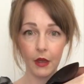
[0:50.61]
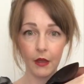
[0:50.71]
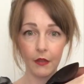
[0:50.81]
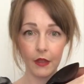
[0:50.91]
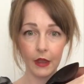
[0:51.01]

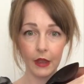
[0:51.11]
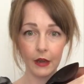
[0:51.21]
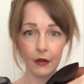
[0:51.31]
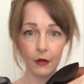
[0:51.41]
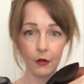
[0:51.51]
and
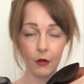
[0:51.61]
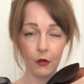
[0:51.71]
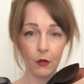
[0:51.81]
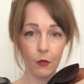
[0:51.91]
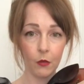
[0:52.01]
then
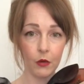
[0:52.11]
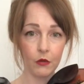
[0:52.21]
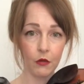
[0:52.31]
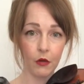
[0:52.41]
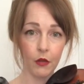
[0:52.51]
we
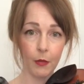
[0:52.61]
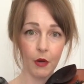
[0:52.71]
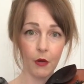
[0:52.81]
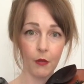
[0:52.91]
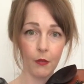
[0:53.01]
draw the
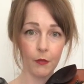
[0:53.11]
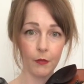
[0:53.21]
bow.